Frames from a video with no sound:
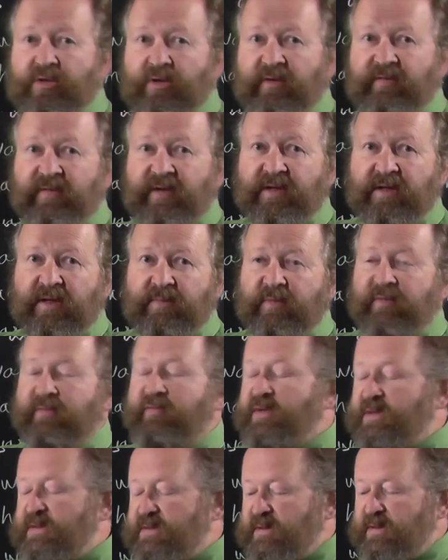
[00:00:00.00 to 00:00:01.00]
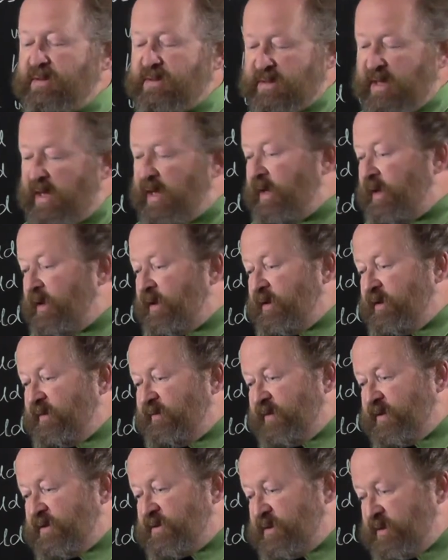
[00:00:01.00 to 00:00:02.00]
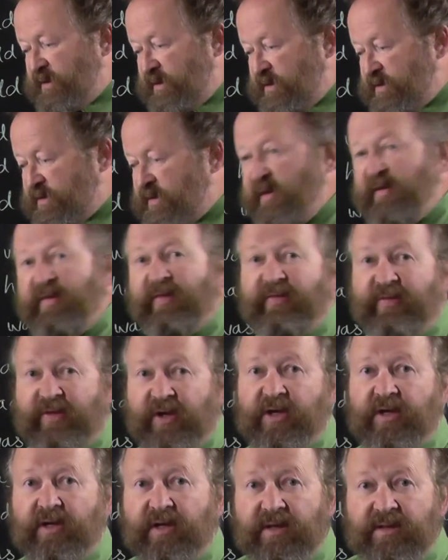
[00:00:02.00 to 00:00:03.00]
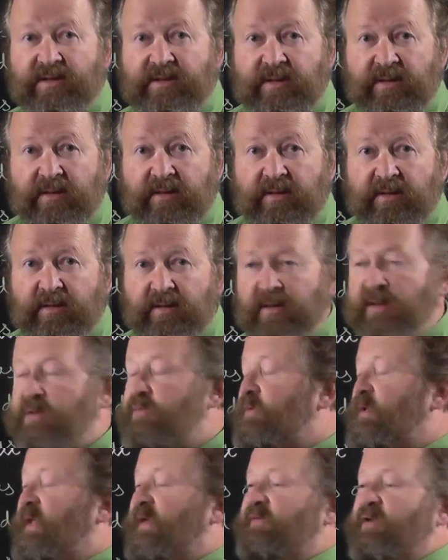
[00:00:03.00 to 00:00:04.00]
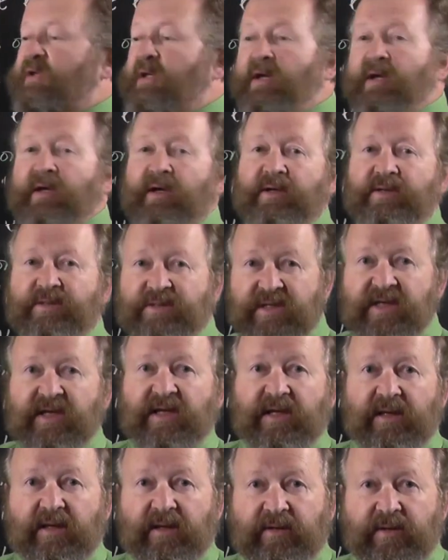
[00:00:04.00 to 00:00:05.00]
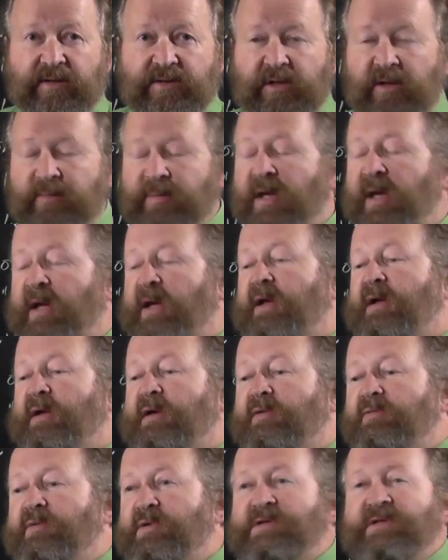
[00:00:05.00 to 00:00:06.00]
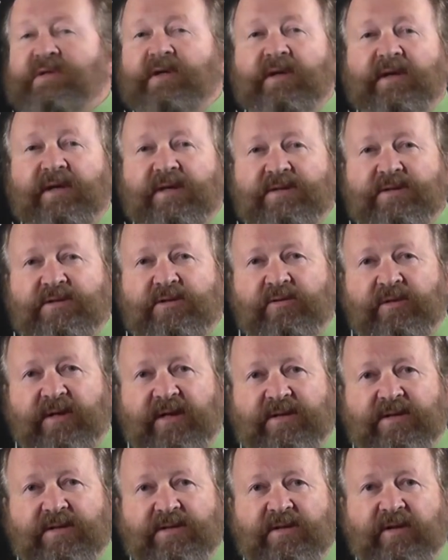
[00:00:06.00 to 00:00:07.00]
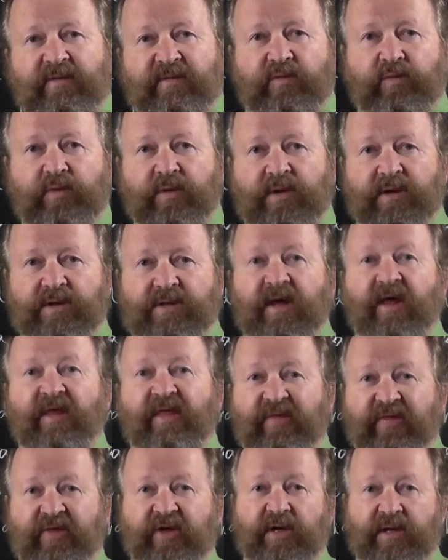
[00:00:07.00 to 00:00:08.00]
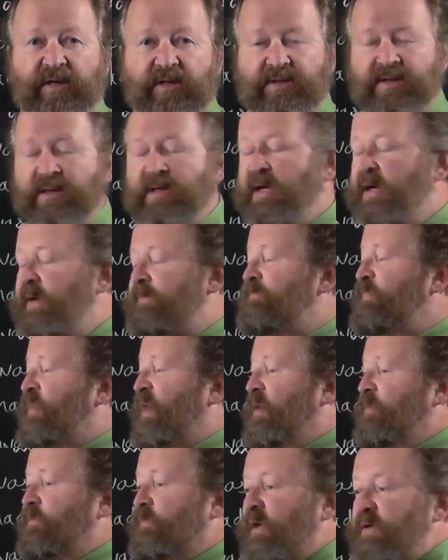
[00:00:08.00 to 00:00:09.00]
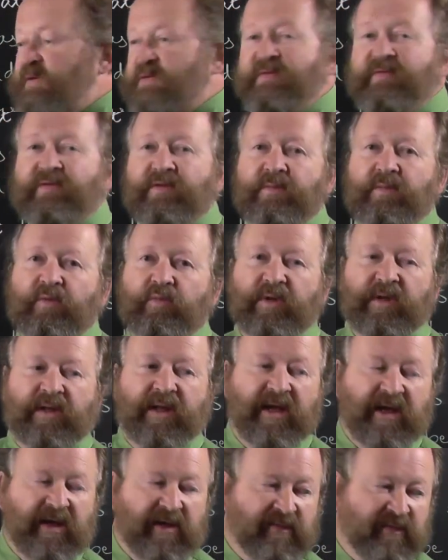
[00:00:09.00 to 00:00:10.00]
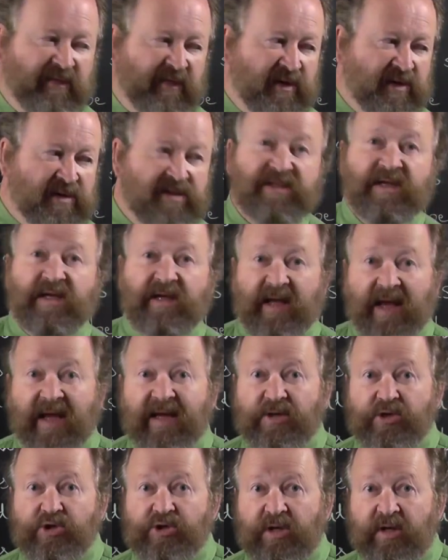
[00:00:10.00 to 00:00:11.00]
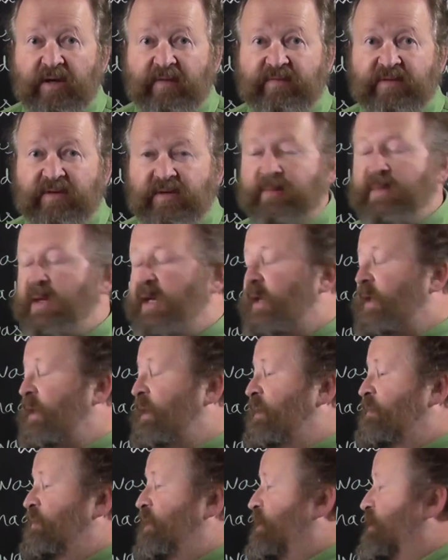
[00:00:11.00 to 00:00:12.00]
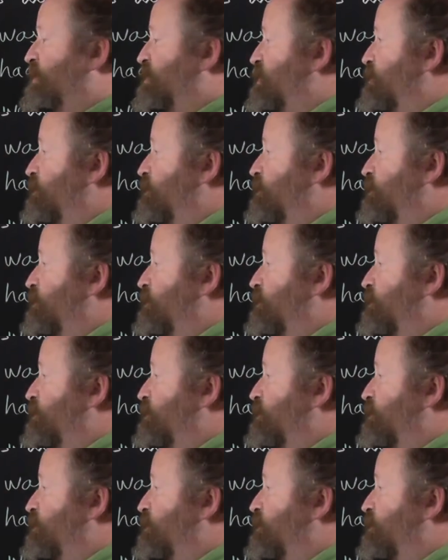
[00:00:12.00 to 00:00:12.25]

of that number. For instance, if it is third, it will have an RD at the top, which is the last 2 letters of the word third. Most of them will have TH after them because